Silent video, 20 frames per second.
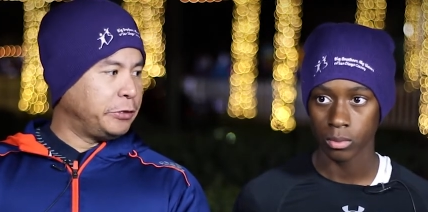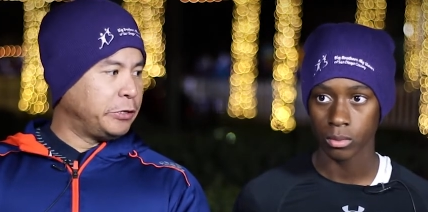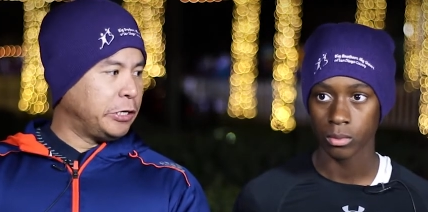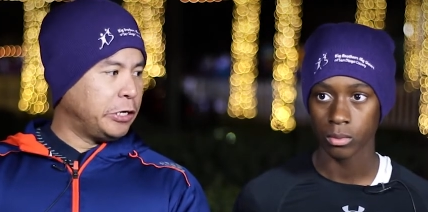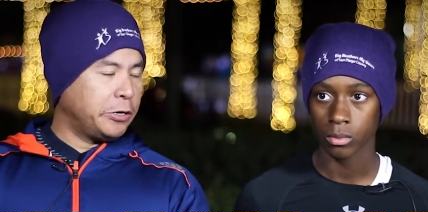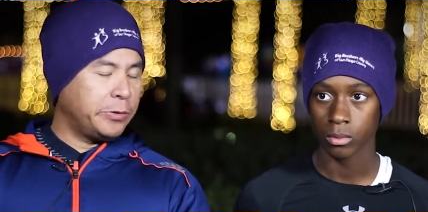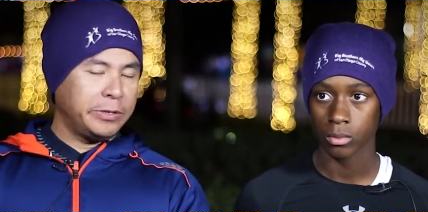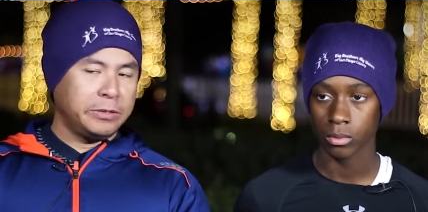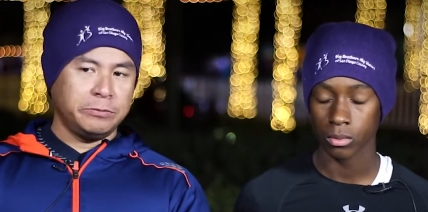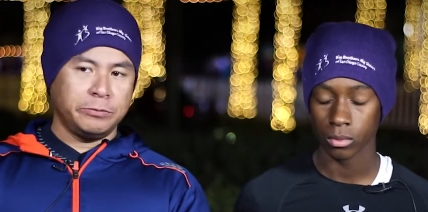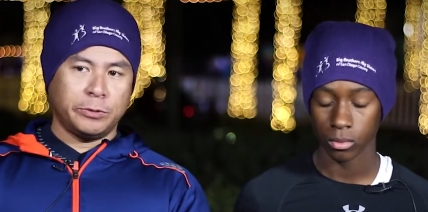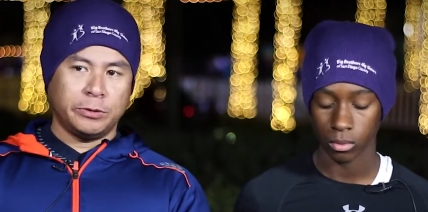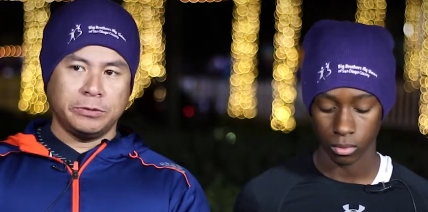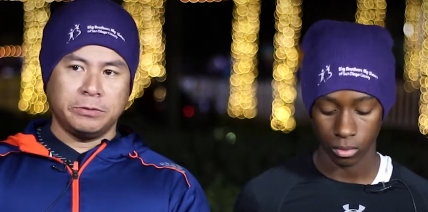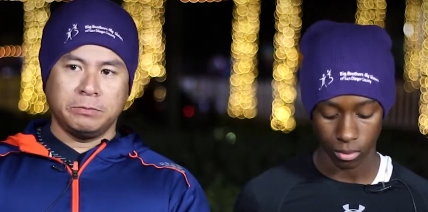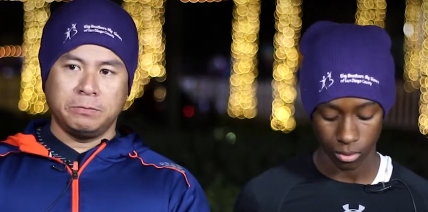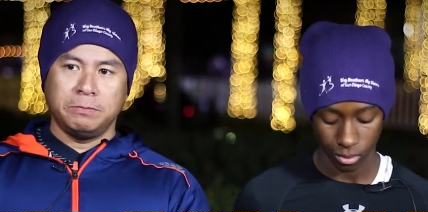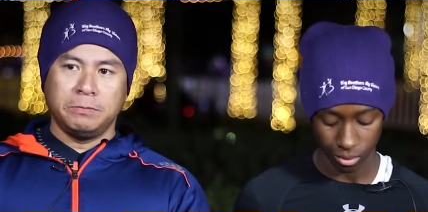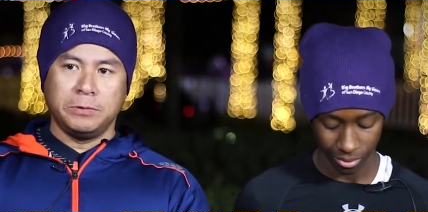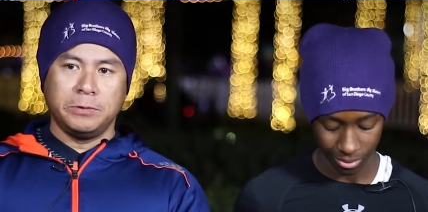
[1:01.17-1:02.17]
Speaker 1: grow and we'll
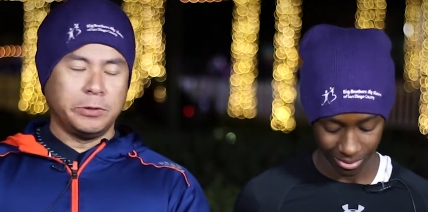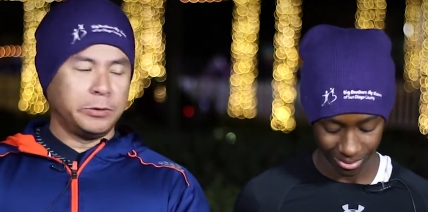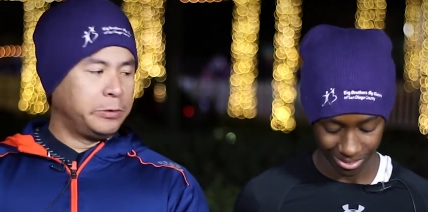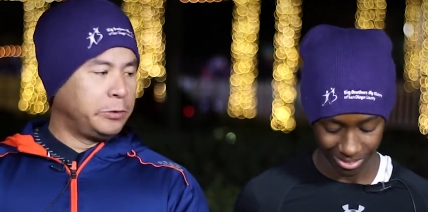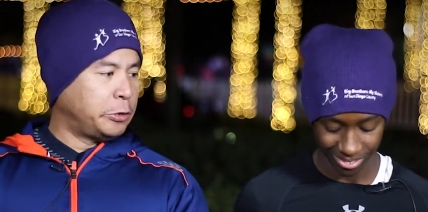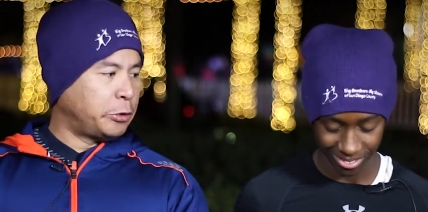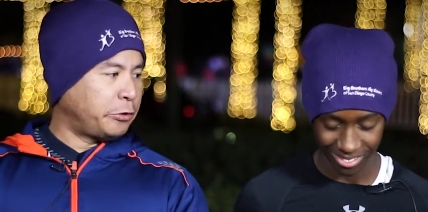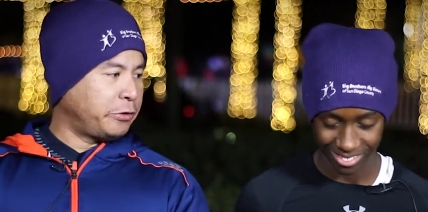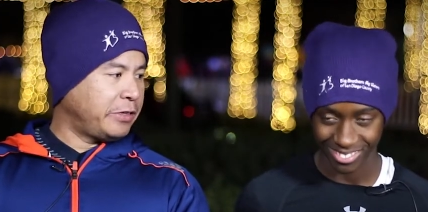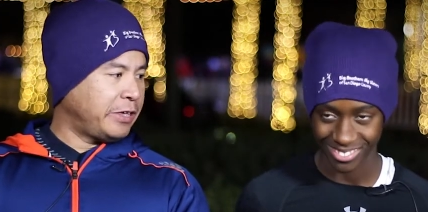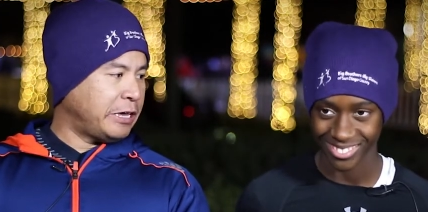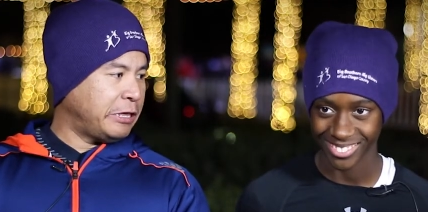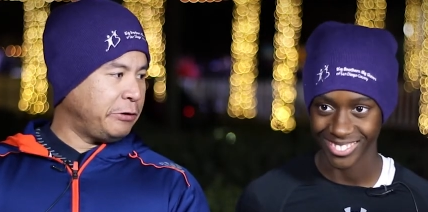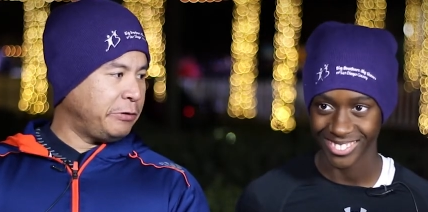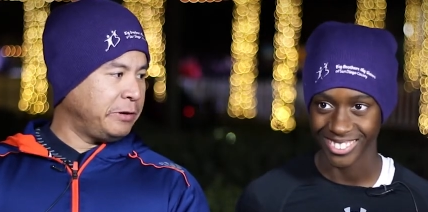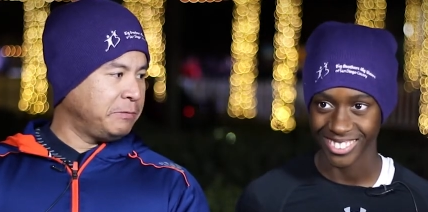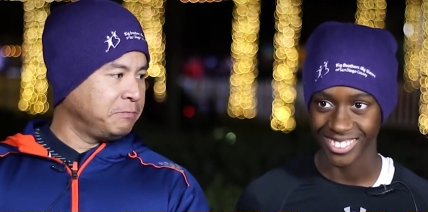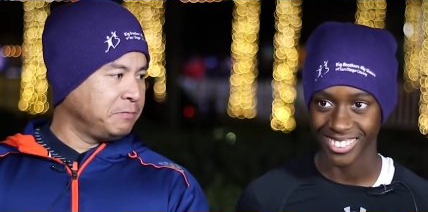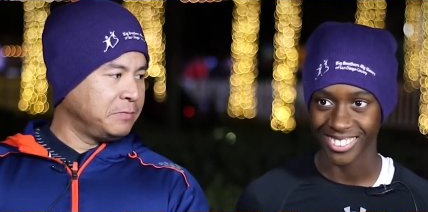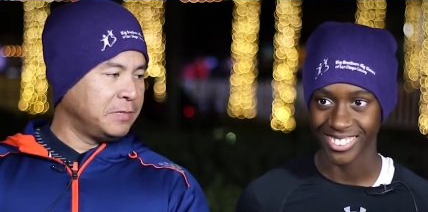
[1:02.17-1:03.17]
grow together
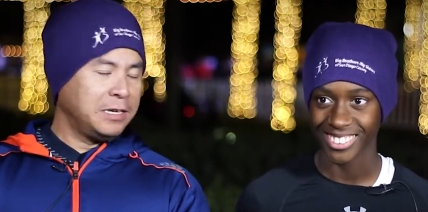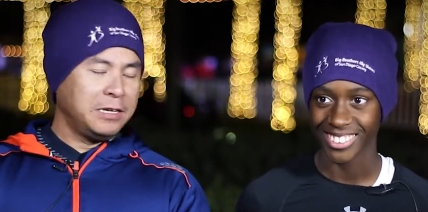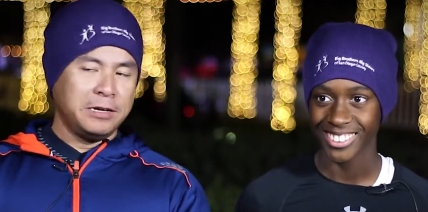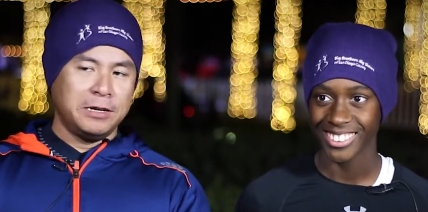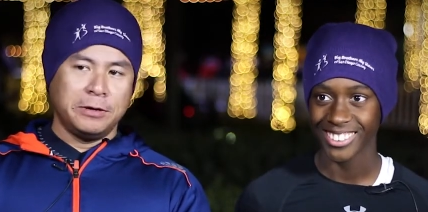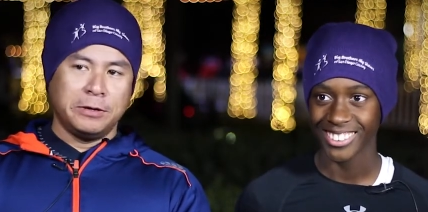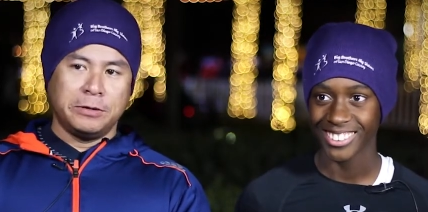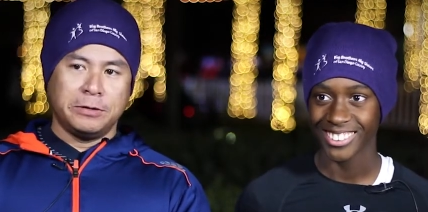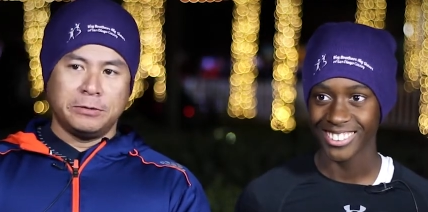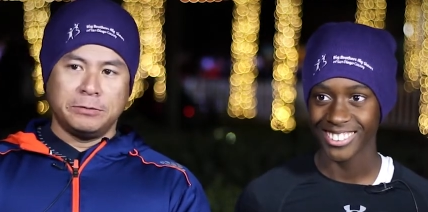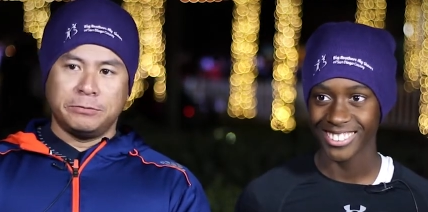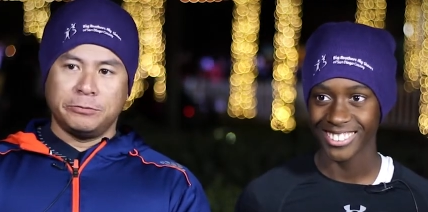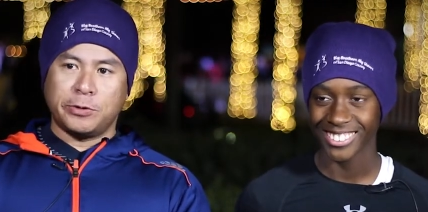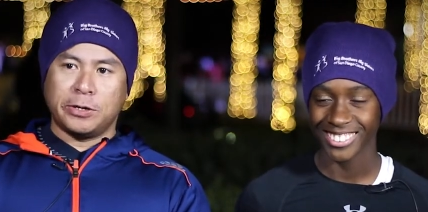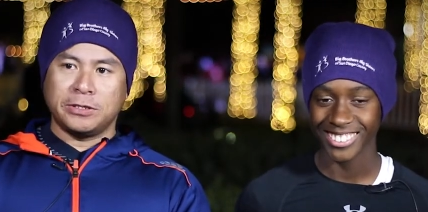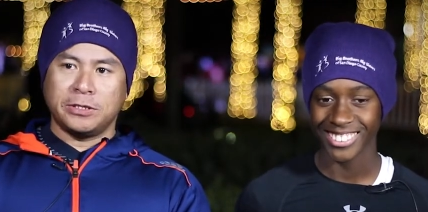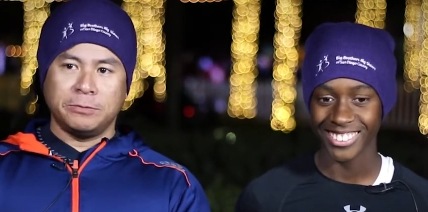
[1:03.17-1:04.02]
and watch